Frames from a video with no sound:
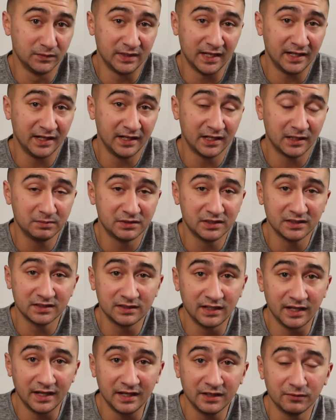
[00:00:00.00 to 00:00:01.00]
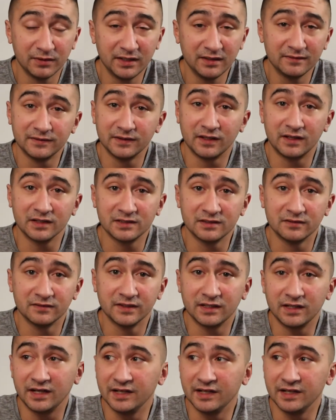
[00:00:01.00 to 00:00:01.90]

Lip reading: ended up just getting rid of lots of it.